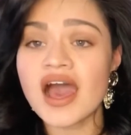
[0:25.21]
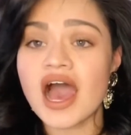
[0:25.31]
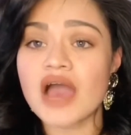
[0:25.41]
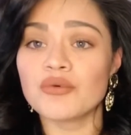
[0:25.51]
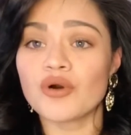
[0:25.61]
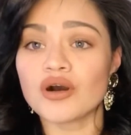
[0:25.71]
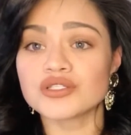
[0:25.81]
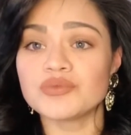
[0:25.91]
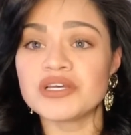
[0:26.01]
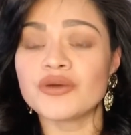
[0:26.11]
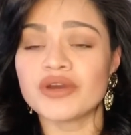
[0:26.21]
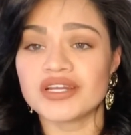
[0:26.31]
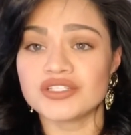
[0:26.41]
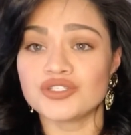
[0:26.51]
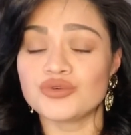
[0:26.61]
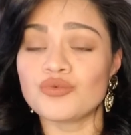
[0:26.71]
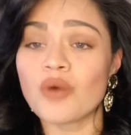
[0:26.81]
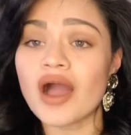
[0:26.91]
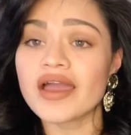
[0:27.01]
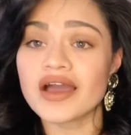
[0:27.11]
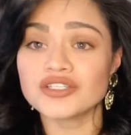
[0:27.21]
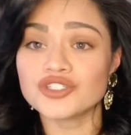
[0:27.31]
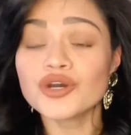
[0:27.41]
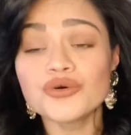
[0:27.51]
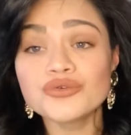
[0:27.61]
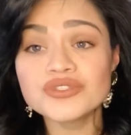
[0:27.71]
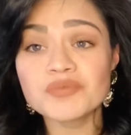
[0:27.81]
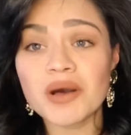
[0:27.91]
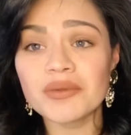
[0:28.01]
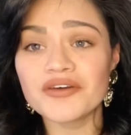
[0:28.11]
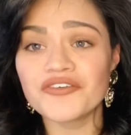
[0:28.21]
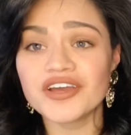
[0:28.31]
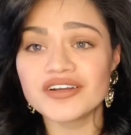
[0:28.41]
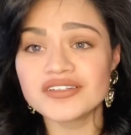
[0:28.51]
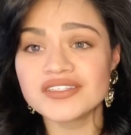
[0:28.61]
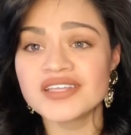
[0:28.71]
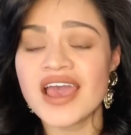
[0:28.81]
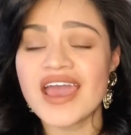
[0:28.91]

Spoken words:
I will also be going into why I chose public affairs